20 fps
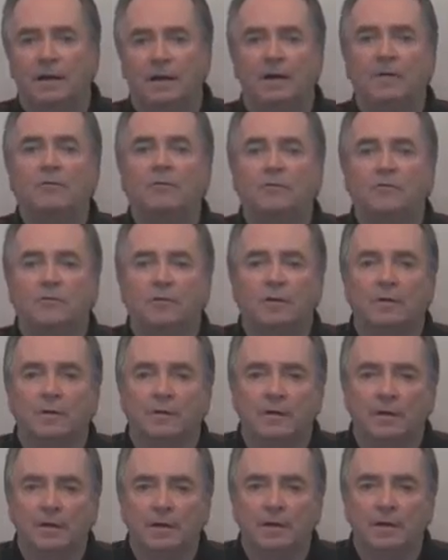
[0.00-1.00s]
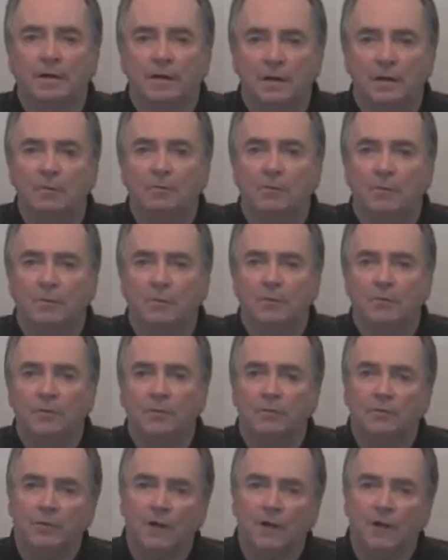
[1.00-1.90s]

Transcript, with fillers: Interestingly, in Hebrew, the